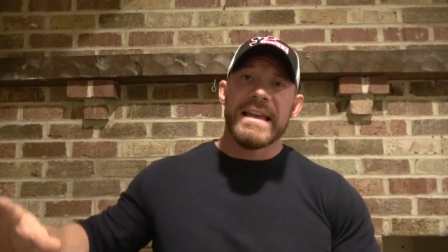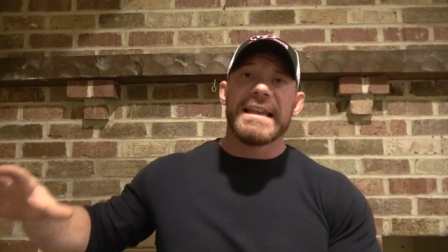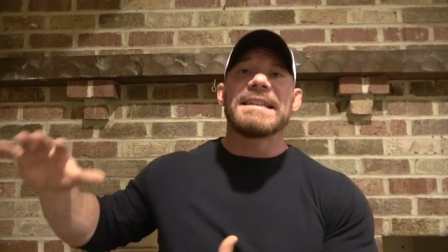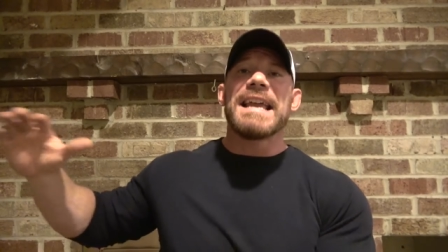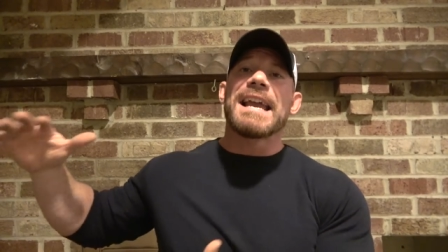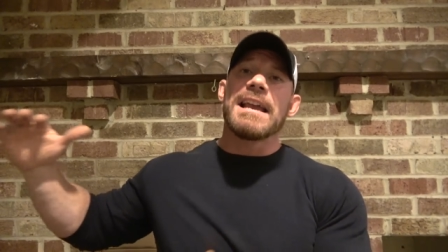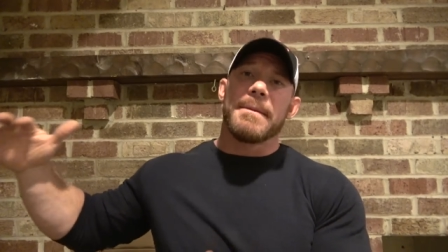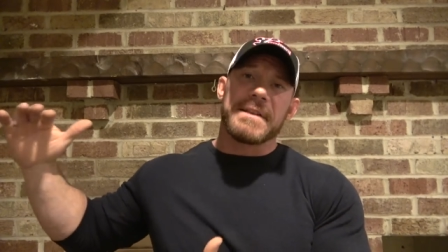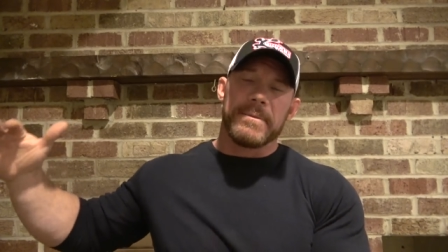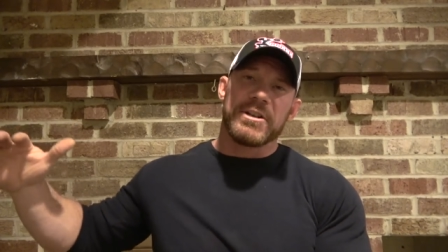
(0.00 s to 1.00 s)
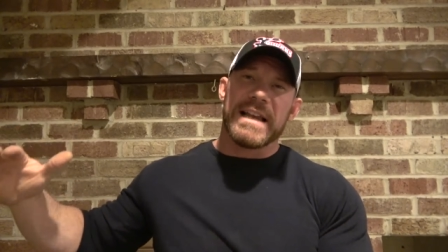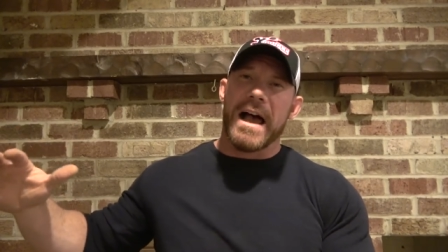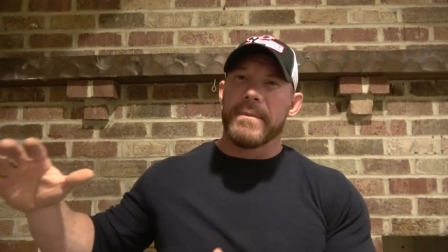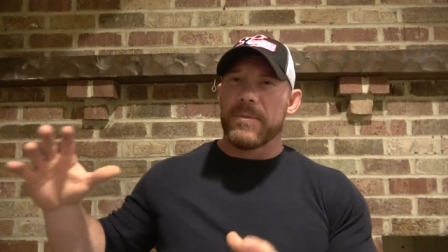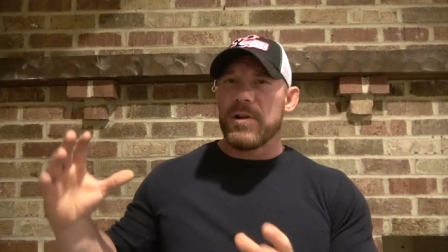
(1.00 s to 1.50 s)
that is taking up some of your
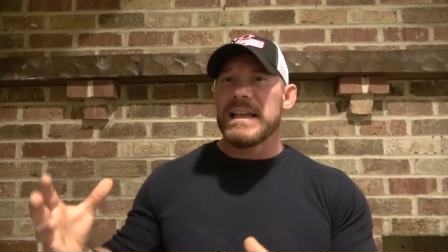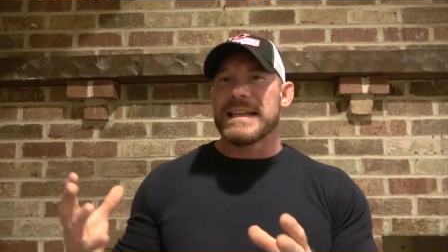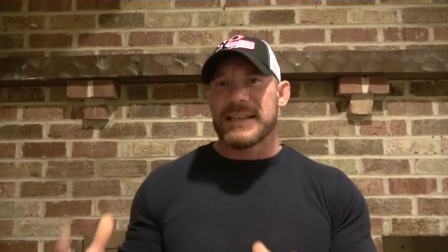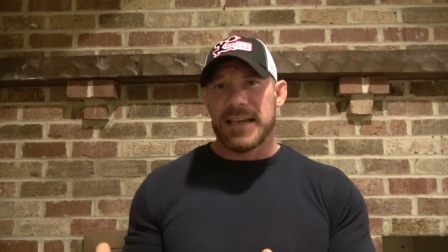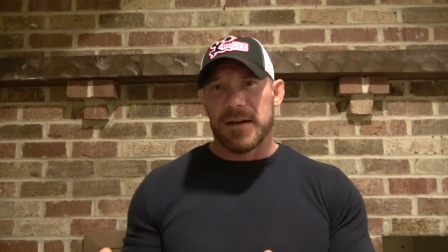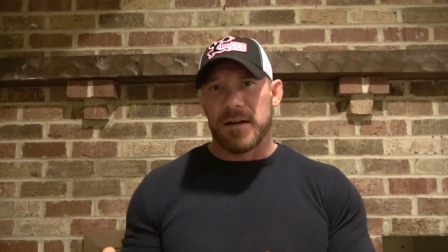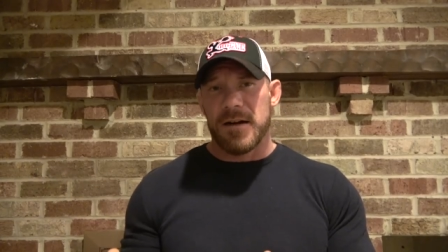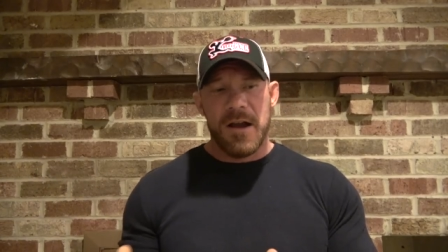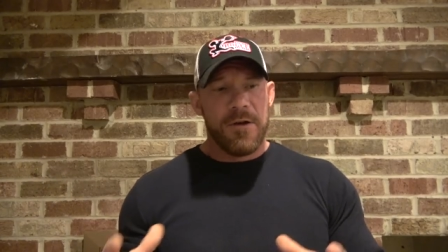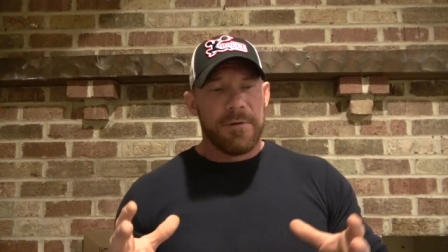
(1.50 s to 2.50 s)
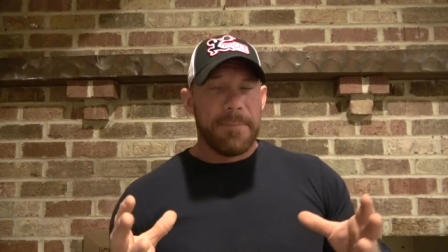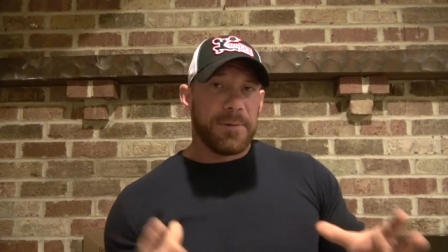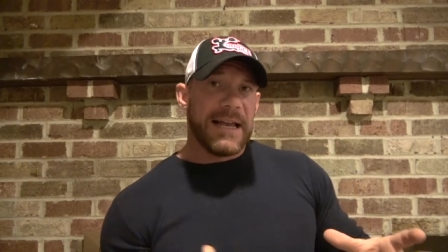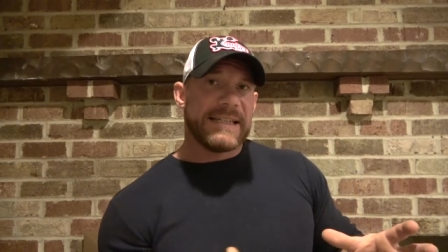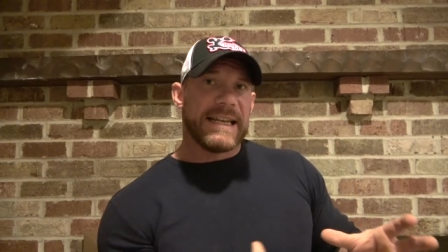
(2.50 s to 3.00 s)
time and really consider
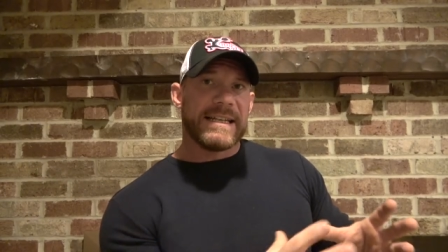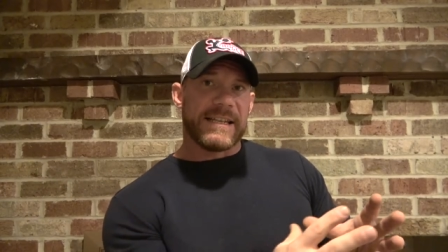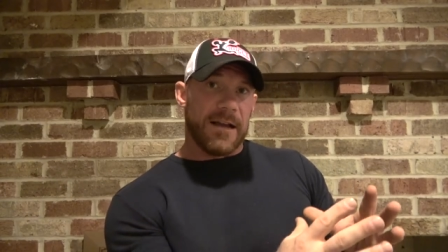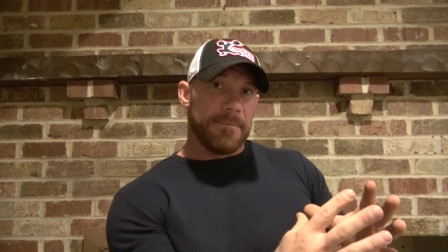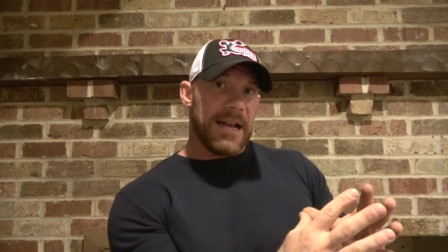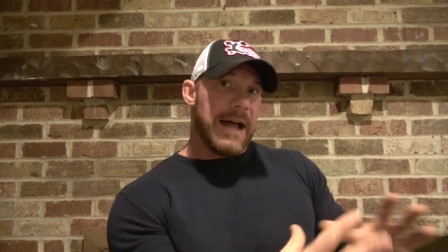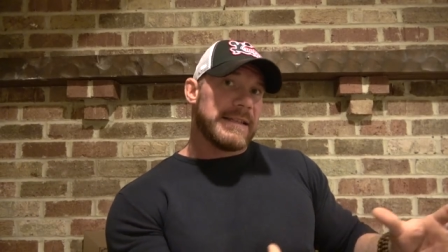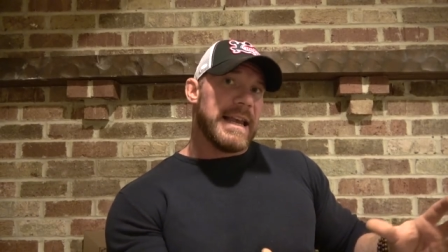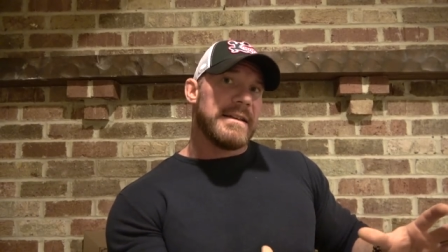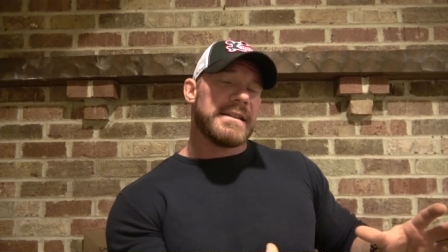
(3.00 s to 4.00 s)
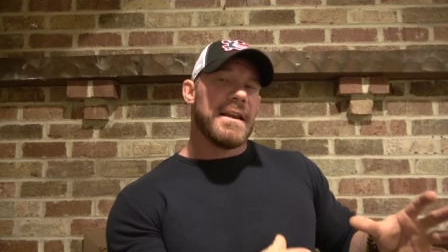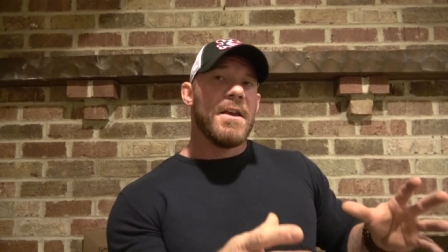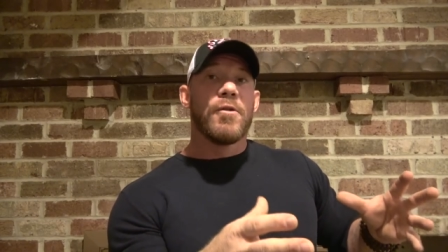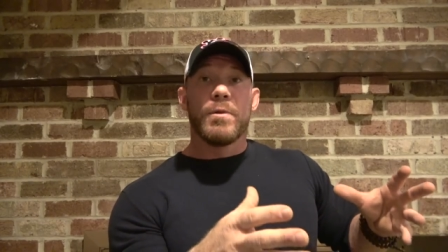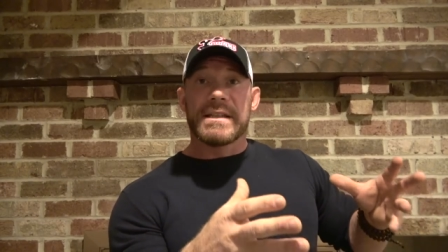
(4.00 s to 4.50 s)
replacing some nonsense
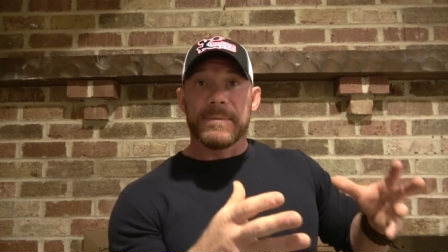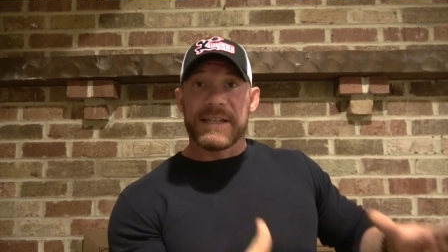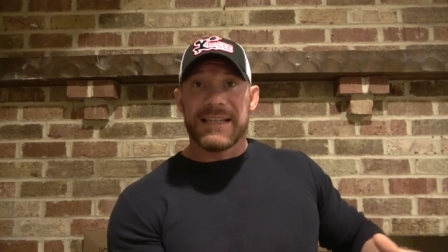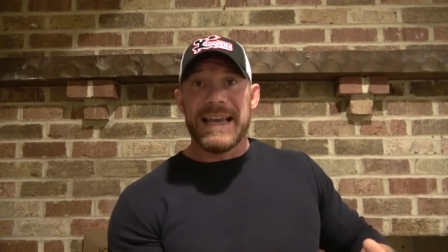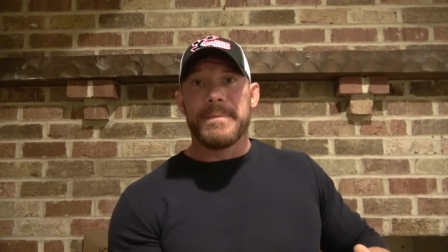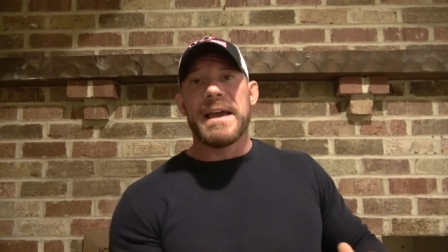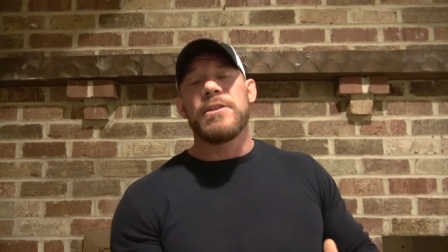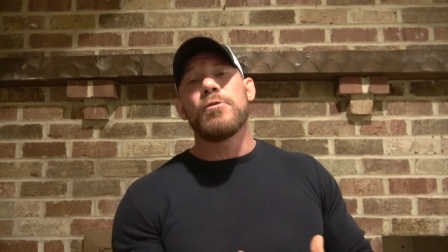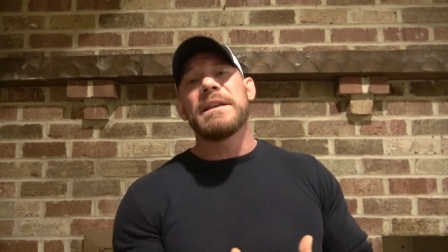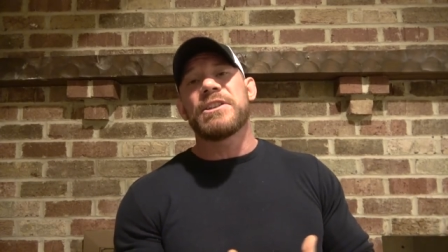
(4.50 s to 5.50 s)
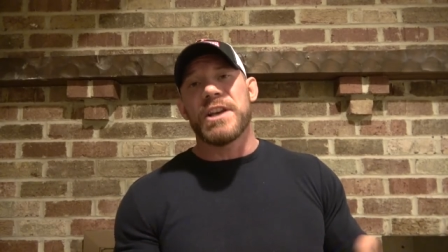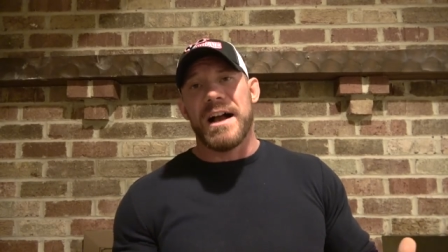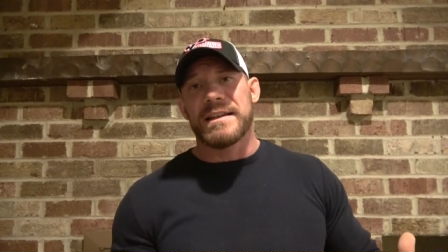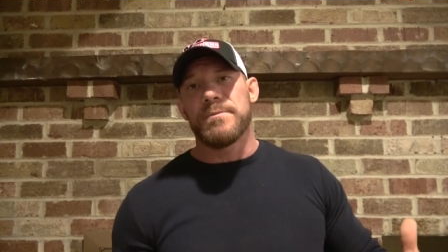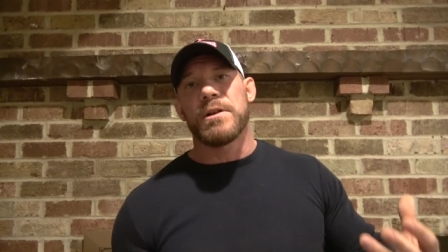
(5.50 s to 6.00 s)
with some sleep and you'll be
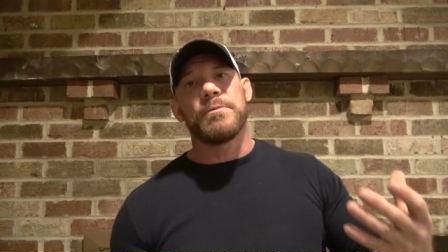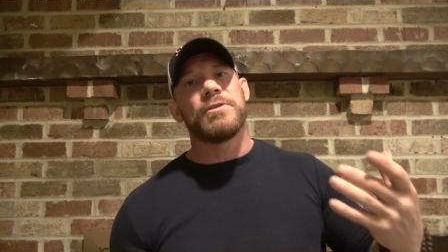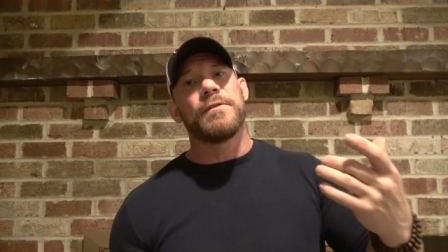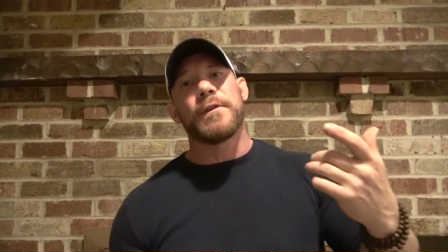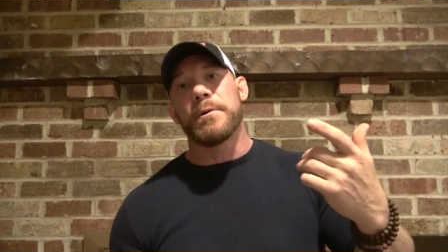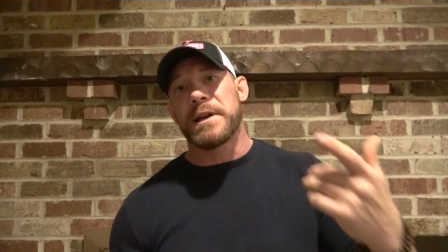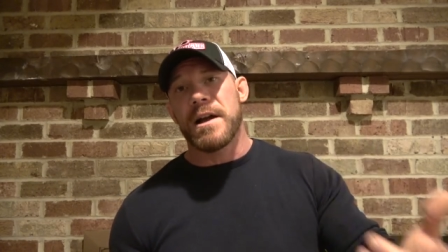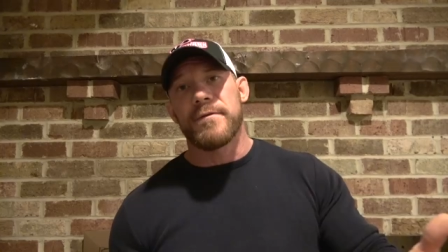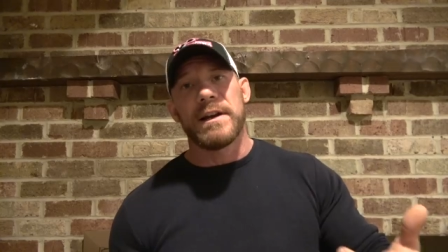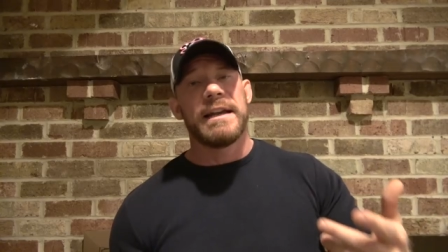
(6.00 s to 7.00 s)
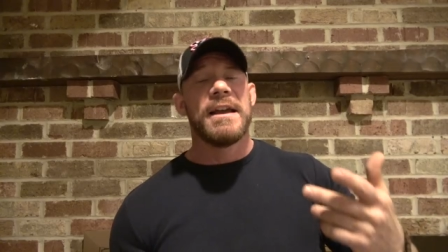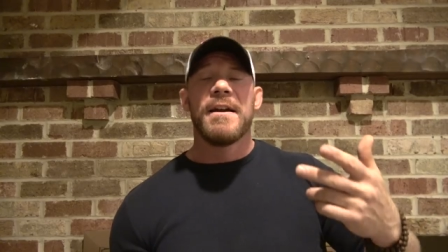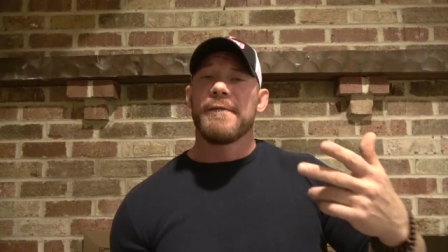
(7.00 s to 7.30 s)
shocked at what it will do for your recovery,